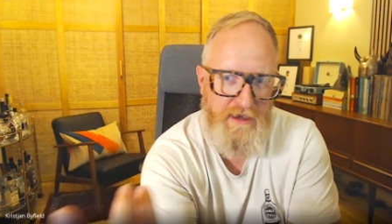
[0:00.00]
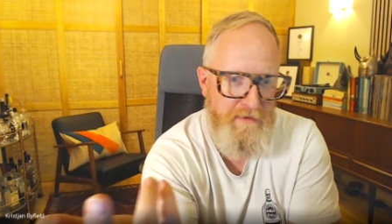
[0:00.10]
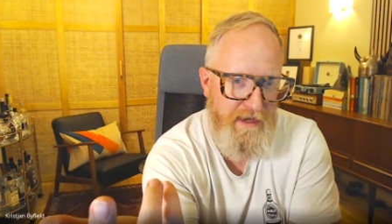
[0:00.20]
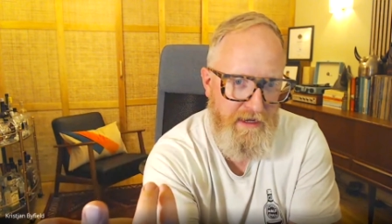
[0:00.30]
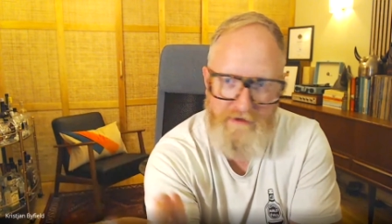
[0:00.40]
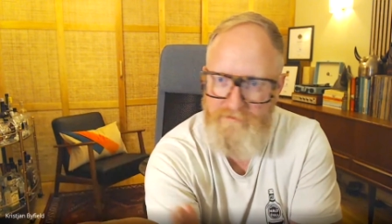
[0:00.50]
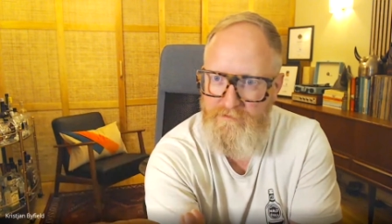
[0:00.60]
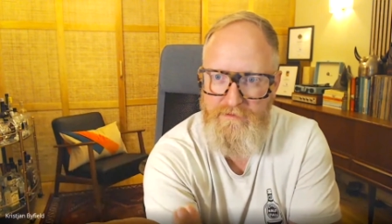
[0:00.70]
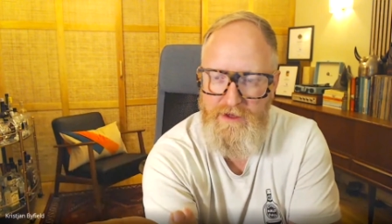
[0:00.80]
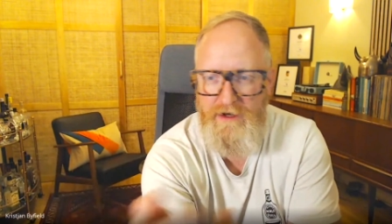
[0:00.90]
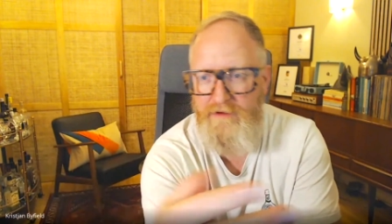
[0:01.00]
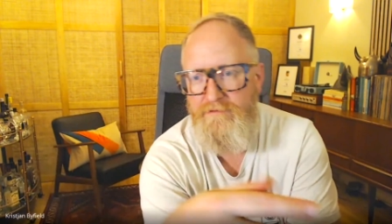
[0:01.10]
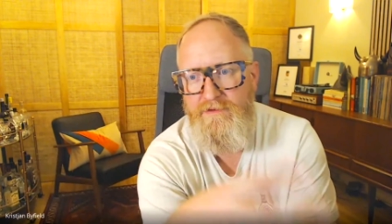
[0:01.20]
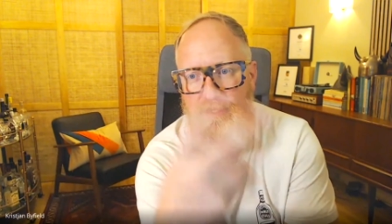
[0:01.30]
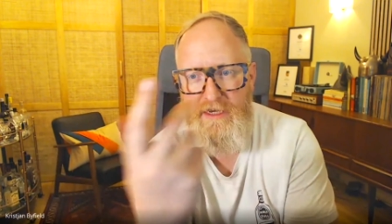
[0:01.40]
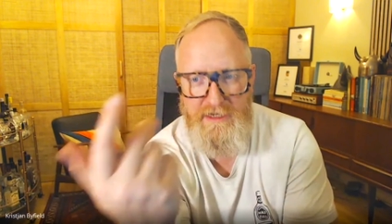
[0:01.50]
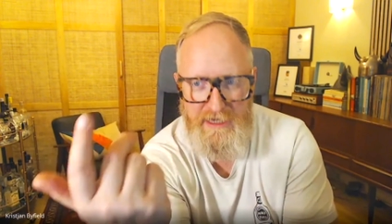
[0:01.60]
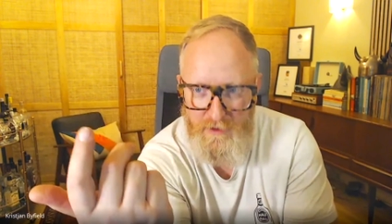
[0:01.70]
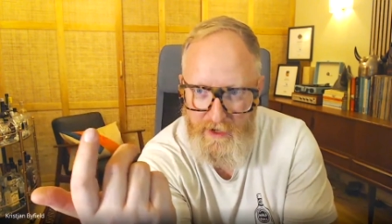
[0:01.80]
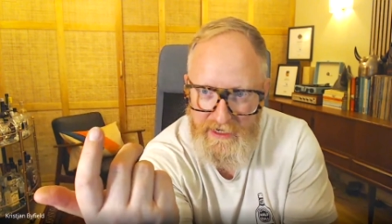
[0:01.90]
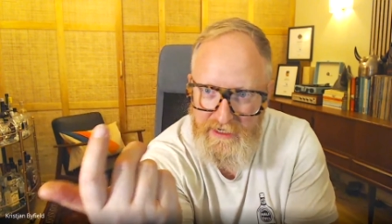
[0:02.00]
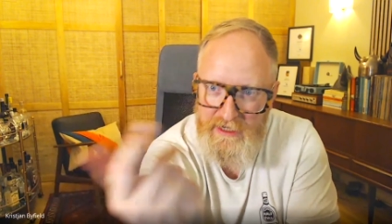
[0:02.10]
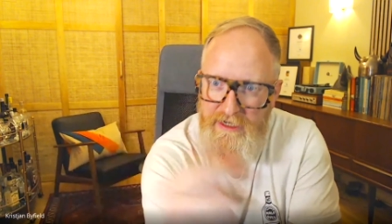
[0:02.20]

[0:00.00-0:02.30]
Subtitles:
you're making, you know, 60 quid,